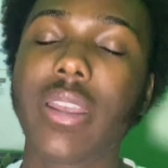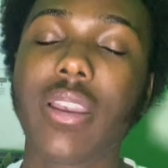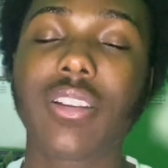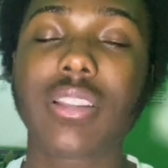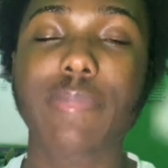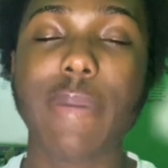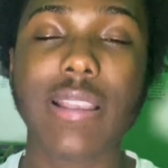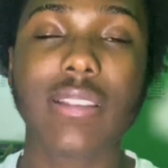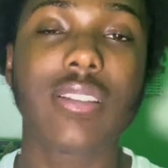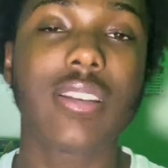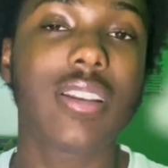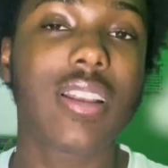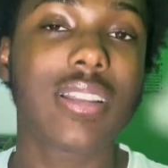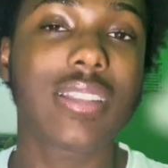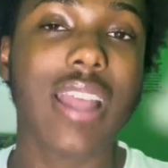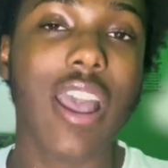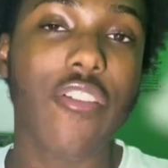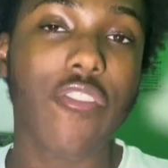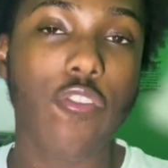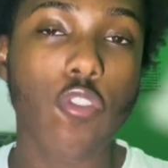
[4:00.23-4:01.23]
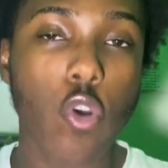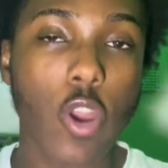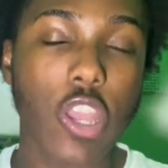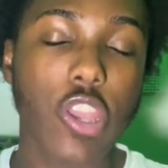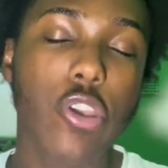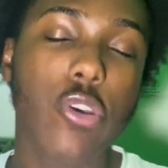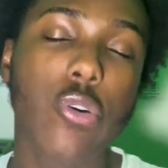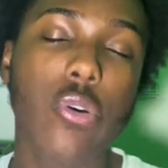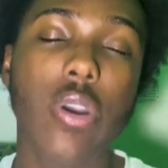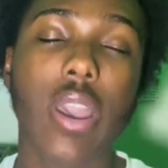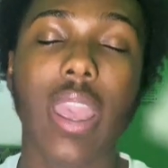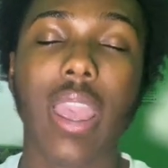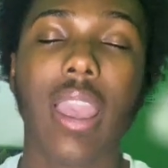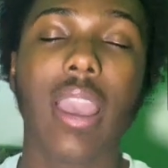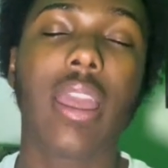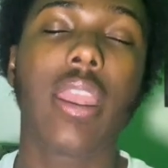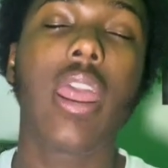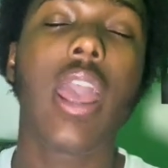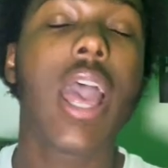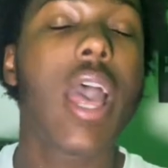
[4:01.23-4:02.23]
else basically does that for you
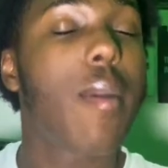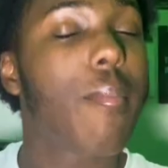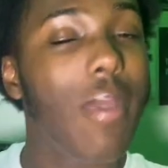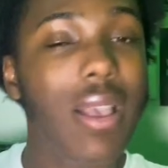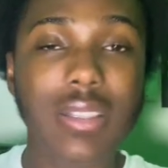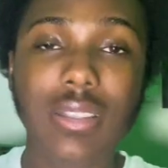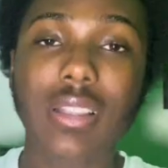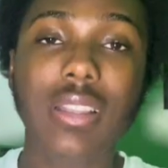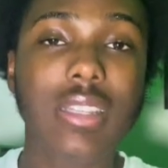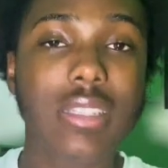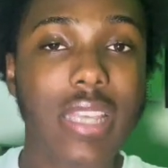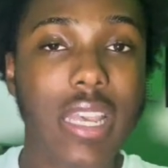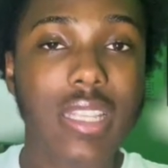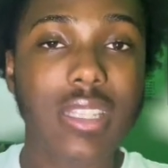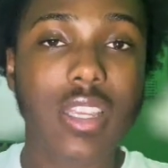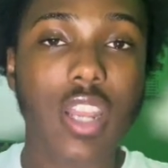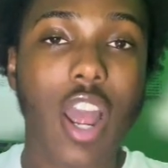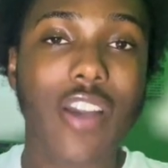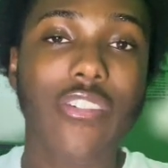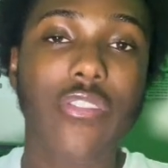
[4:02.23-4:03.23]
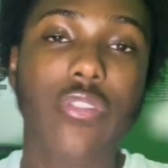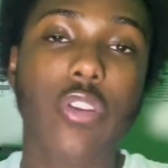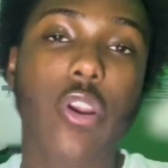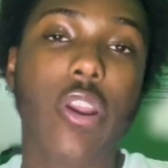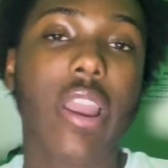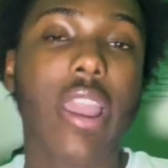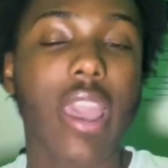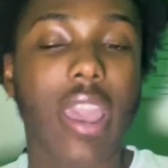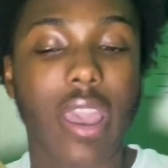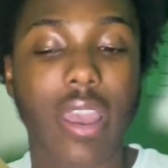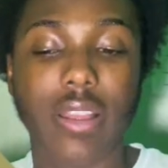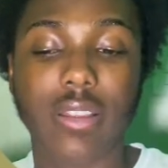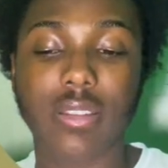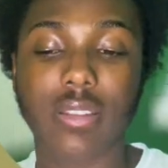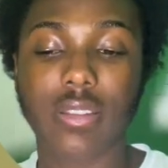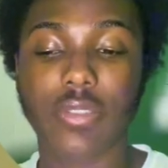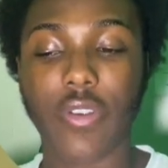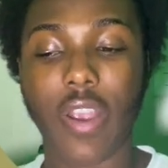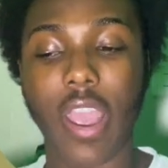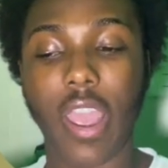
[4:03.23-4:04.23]
and basically takes it off of your
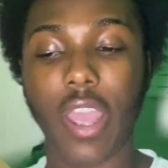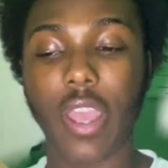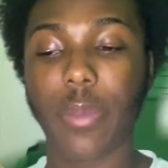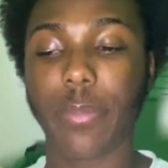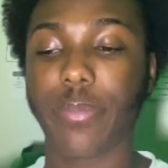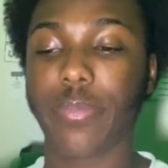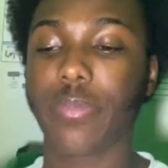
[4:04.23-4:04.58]
hands, right?